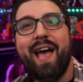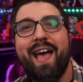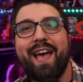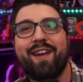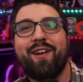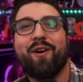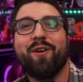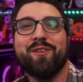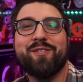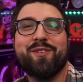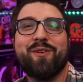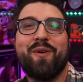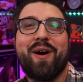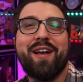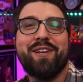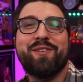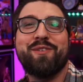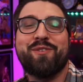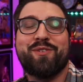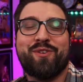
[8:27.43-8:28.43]
And also, I
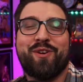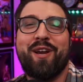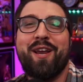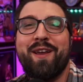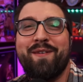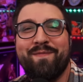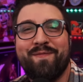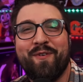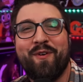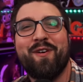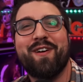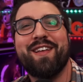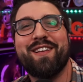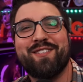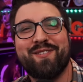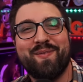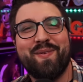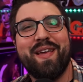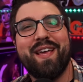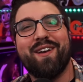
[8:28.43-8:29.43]
do stream four
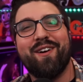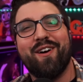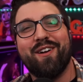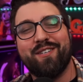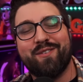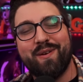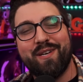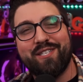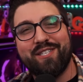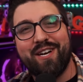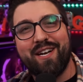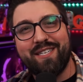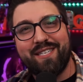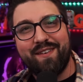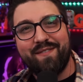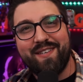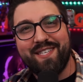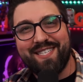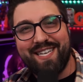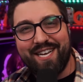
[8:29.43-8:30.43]
days a week on
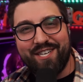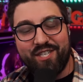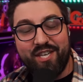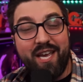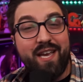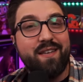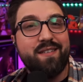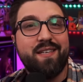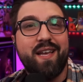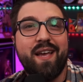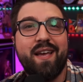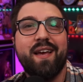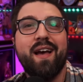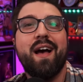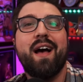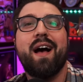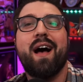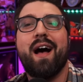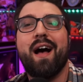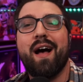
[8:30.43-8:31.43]
twitch.tv slash geekseh,
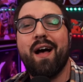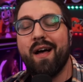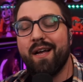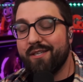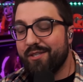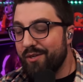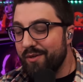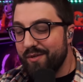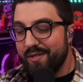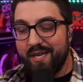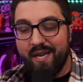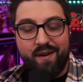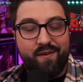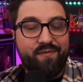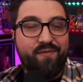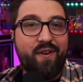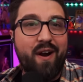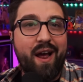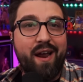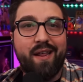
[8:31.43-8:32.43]
uh, Tuesday to
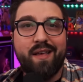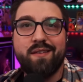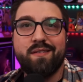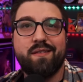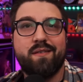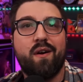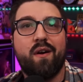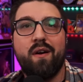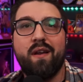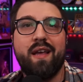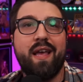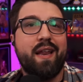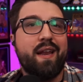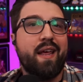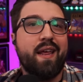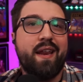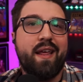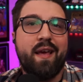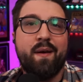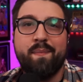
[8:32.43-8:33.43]
Friday, starting at
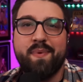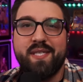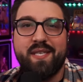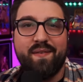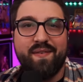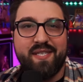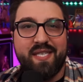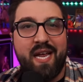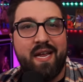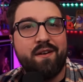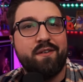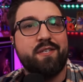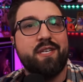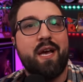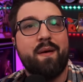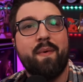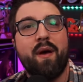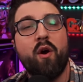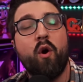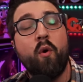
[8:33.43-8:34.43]
8 a.m. Pacific Standard
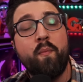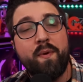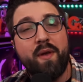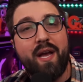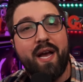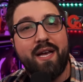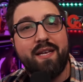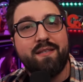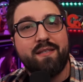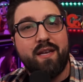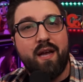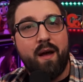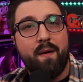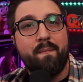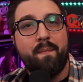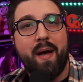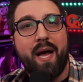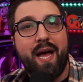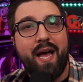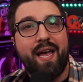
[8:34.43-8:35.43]
Time. I hope you guys come
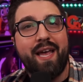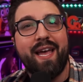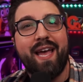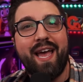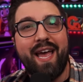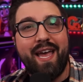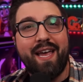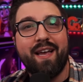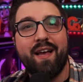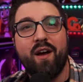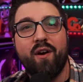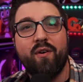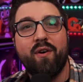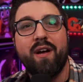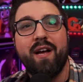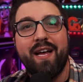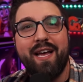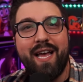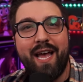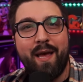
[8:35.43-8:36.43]
by, hang out,
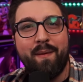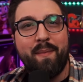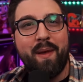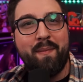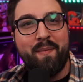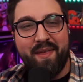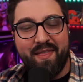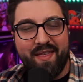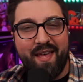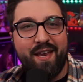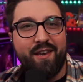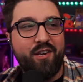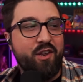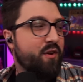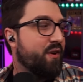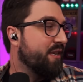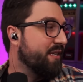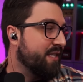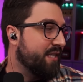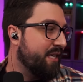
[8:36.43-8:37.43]
and maybe then you
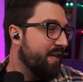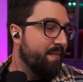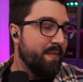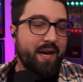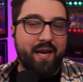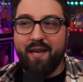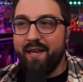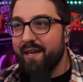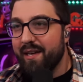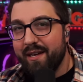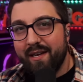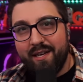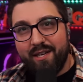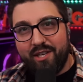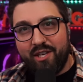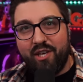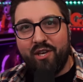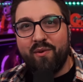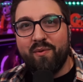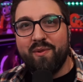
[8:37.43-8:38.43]
can see my
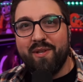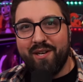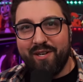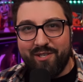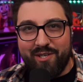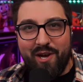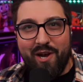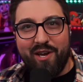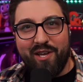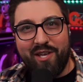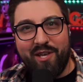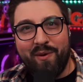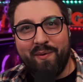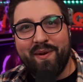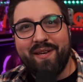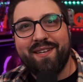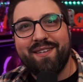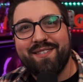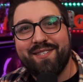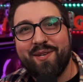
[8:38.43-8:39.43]
cute little dog,
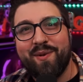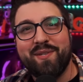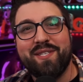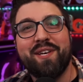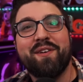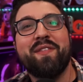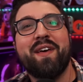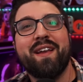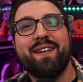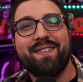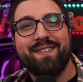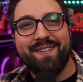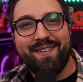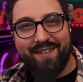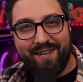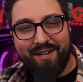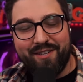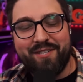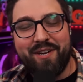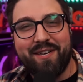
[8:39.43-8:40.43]
Huey. So until then,
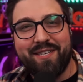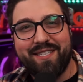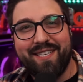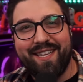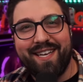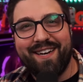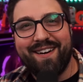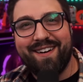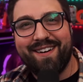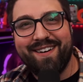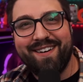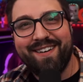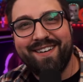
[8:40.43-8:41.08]
I'll talk to you later.